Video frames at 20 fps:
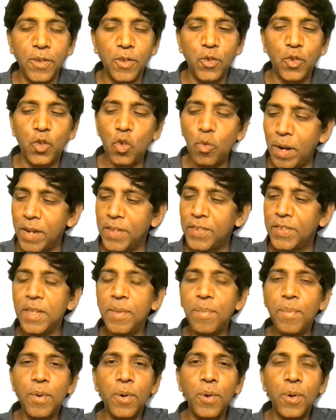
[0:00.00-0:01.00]
So
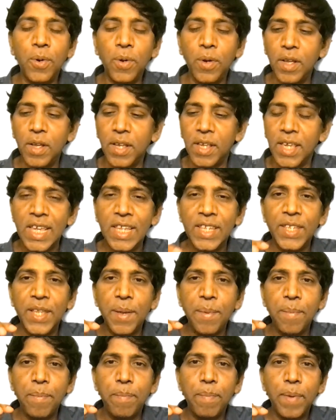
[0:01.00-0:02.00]
placebo is
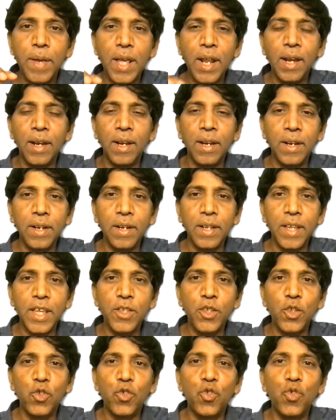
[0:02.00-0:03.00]
a pill,
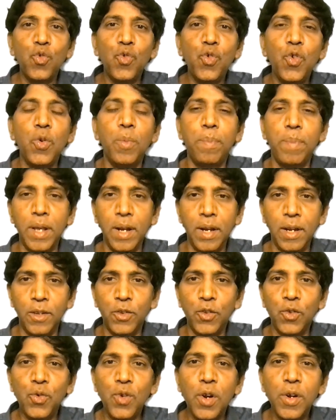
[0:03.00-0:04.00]
is a pseudo pill,
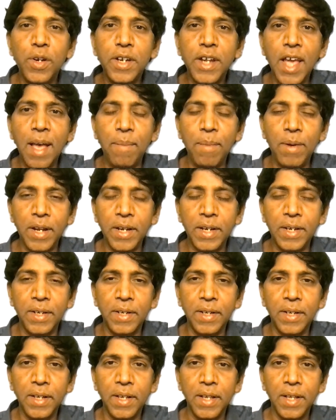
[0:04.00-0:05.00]
pseudo tablet.
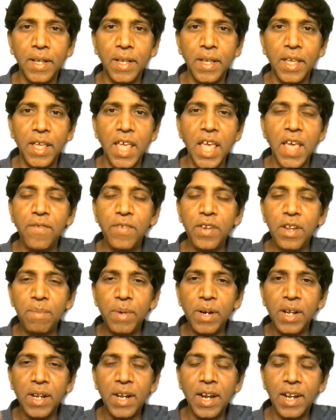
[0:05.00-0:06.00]
Every
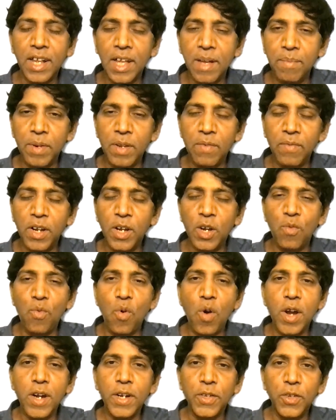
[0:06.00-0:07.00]
medical company, when it
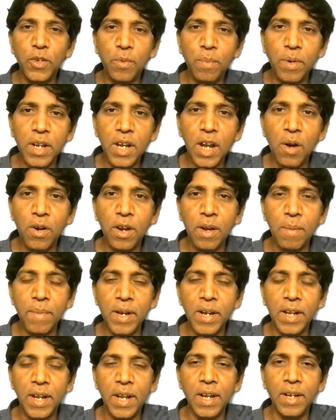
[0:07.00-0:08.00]
wants to bring out a
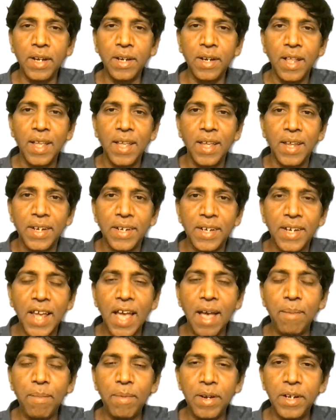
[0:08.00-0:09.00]
medical
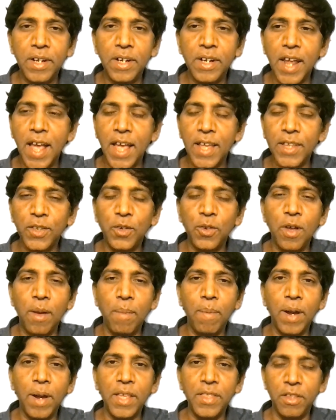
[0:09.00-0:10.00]
tablet, it has to
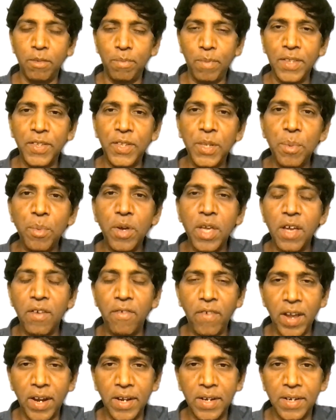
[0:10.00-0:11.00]
apply this placebo
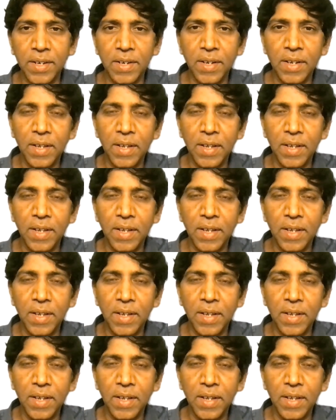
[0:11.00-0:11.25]
effect.